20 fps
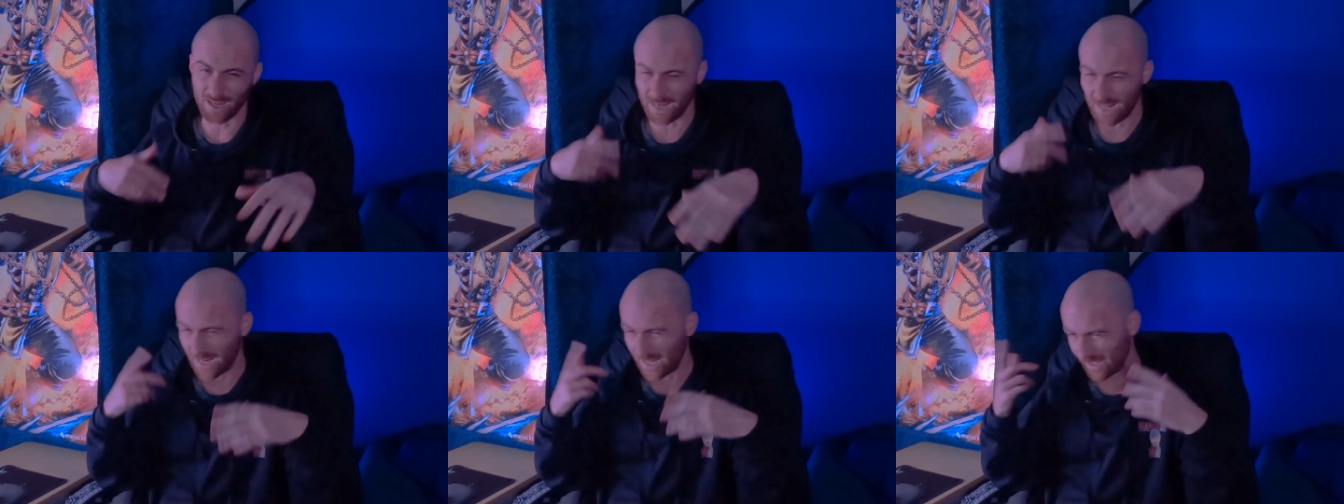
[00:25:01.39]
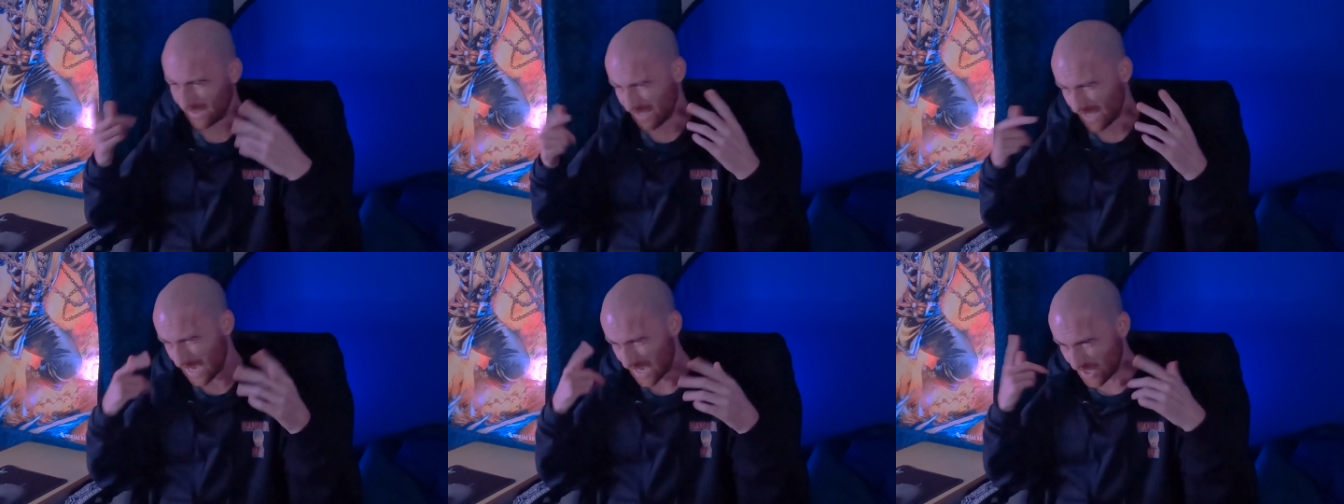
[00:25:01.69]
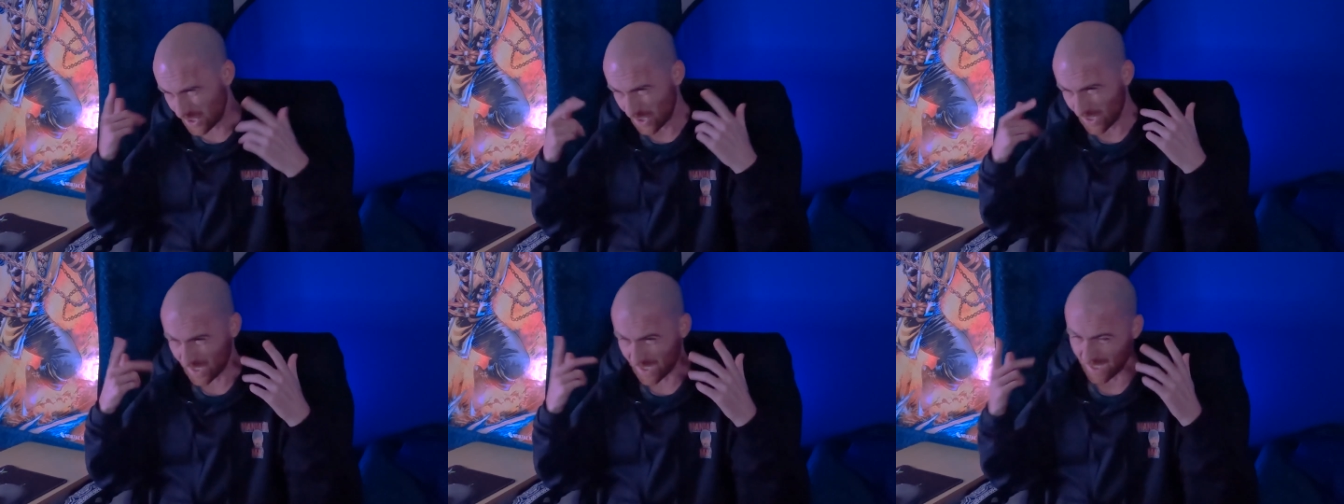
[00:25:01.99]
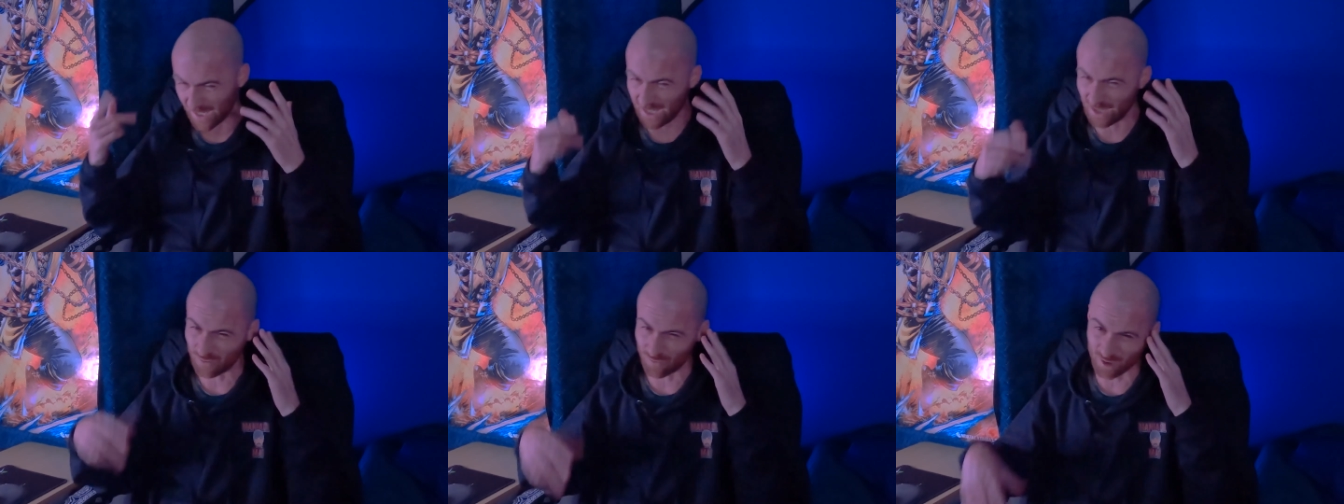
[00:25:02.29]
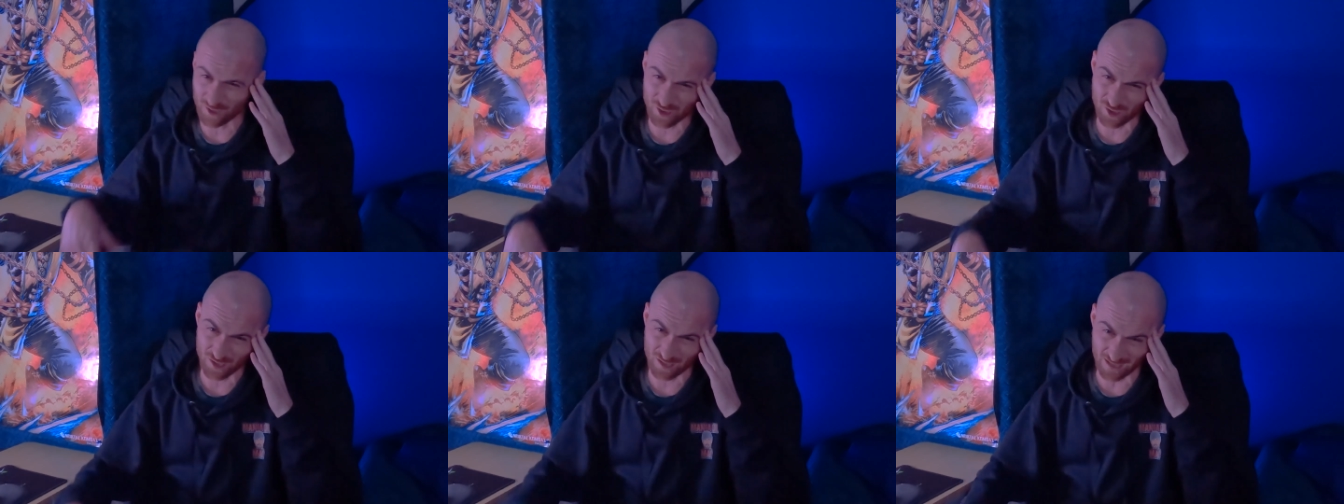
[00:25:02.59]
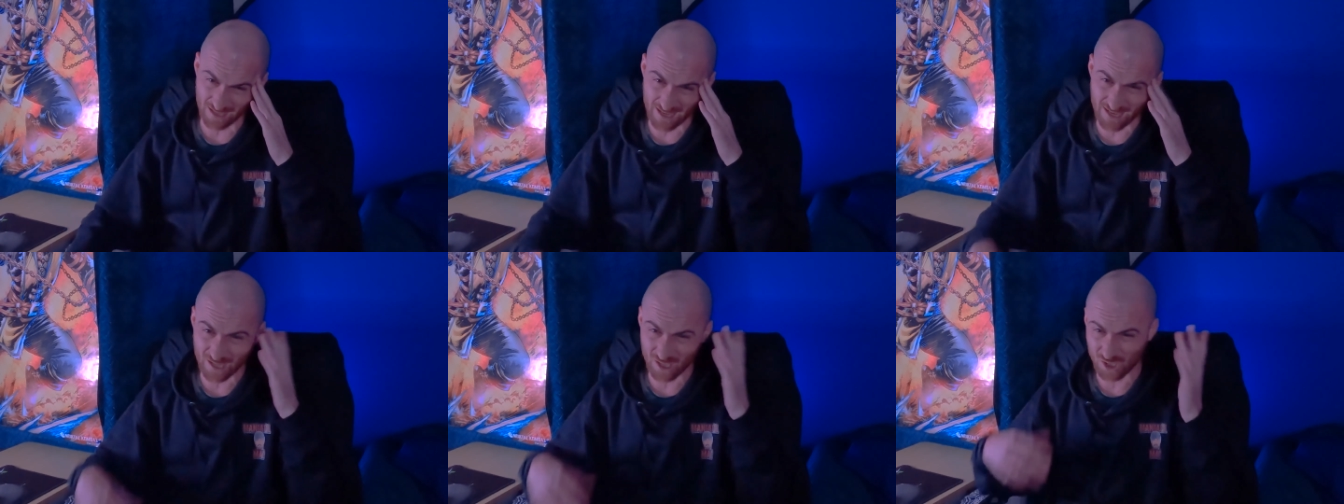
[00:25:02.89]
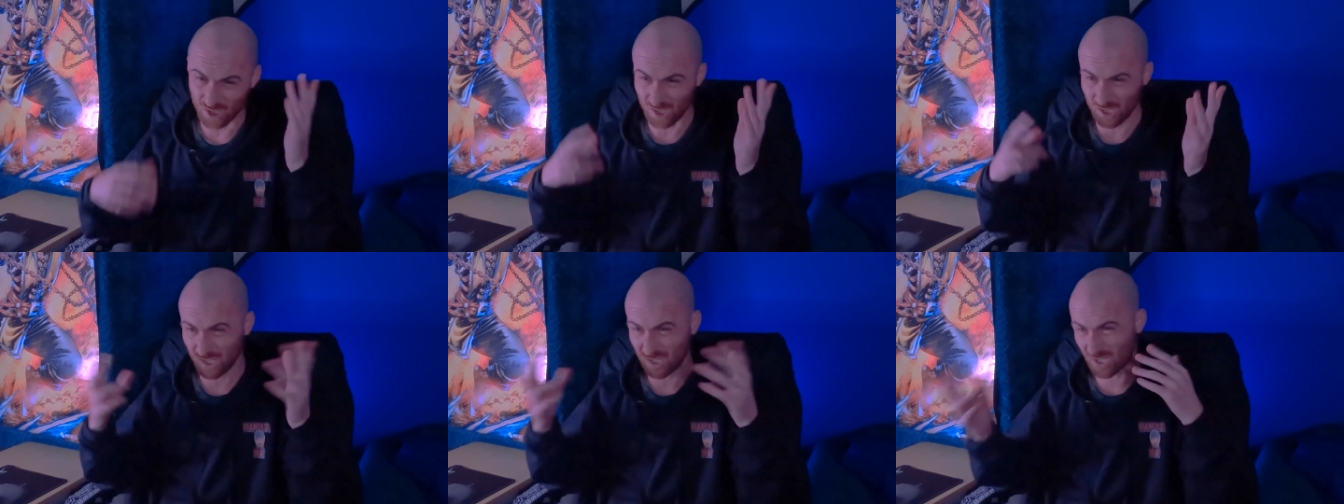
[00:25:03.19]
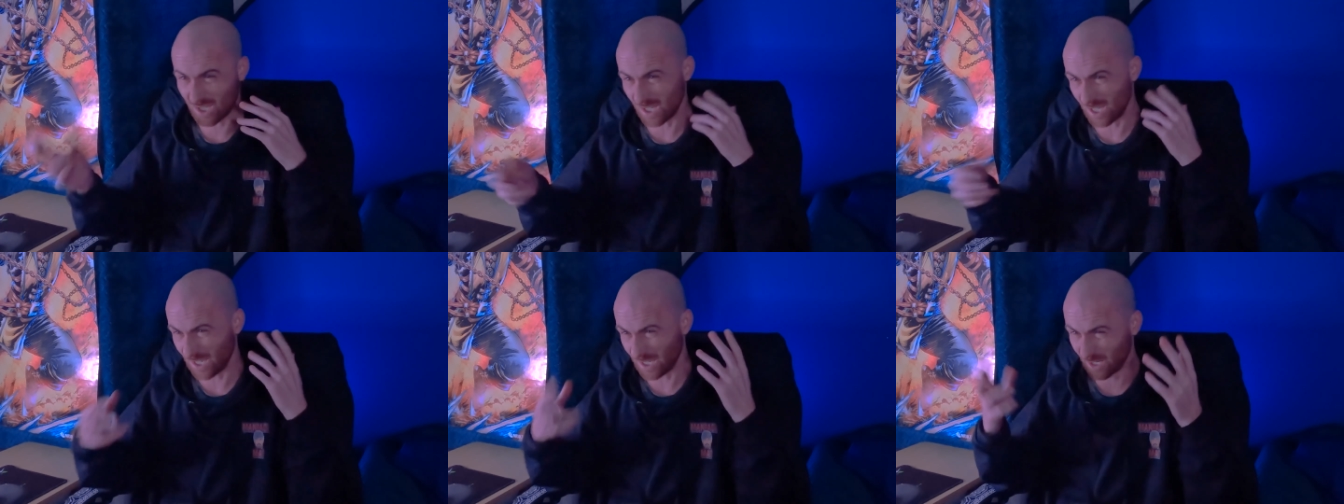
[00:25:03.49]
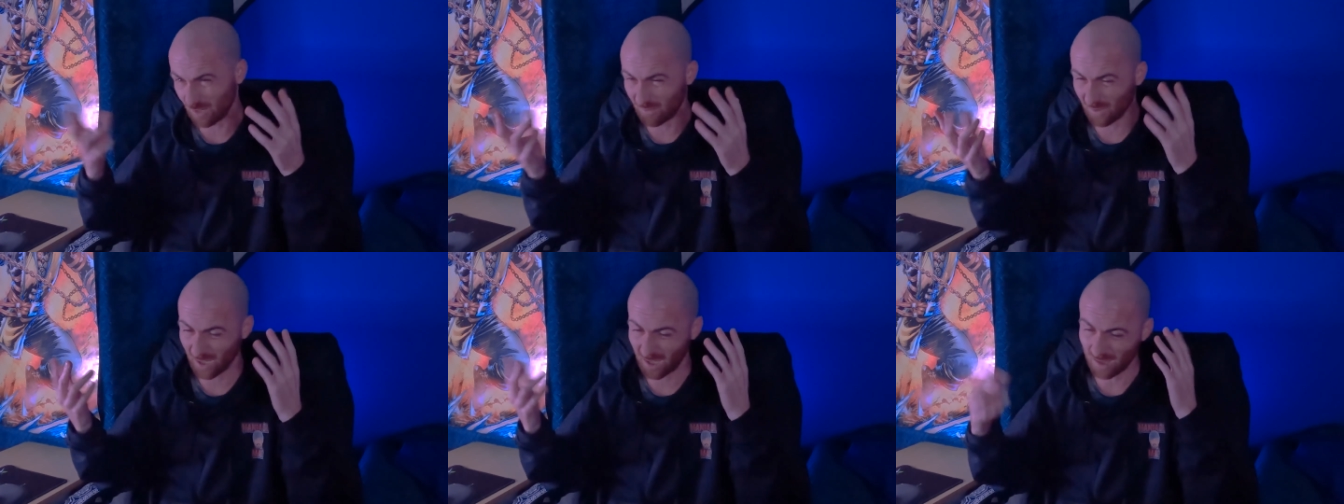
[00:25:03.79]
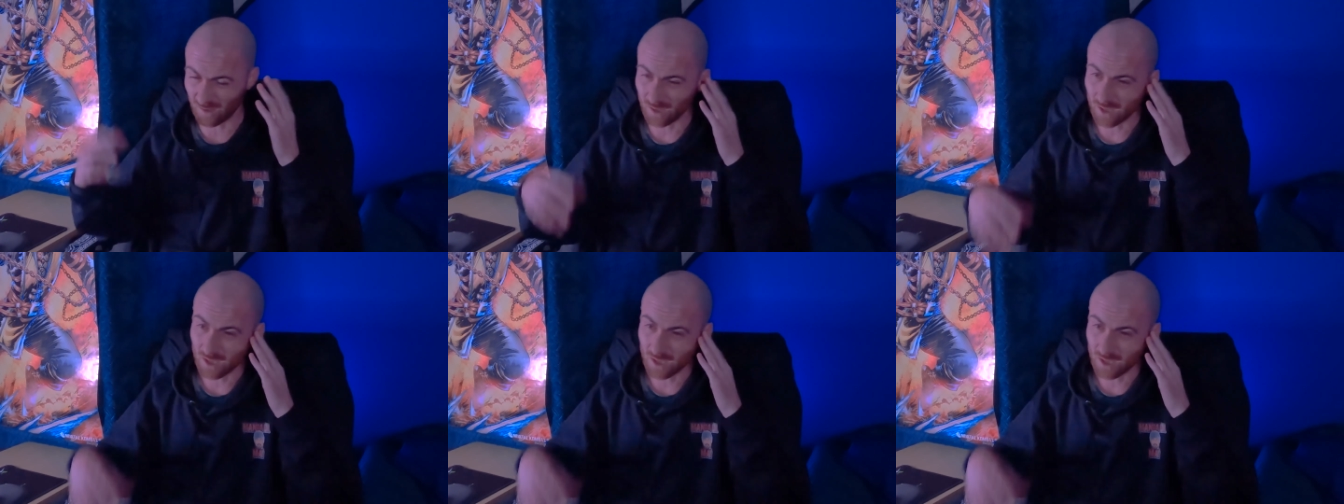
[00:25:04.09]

and then at the end she sees Richard Lynch. She's kind of like,